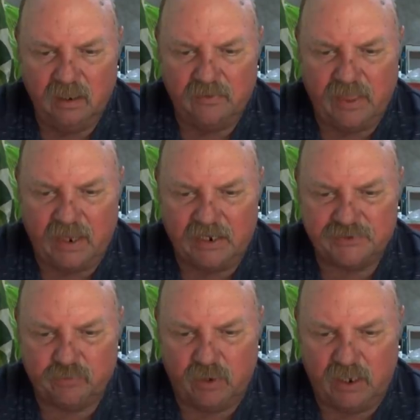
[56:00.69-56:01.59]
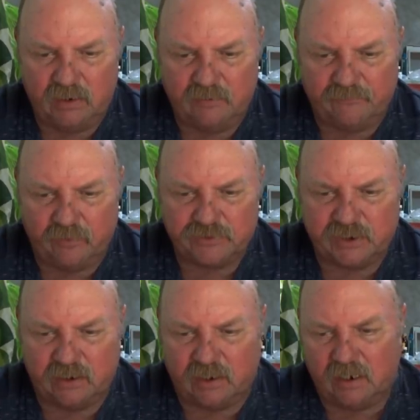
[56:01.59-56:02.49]
that is when the first
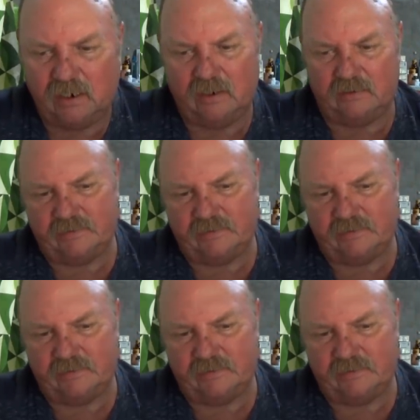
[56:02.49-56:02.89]
internet,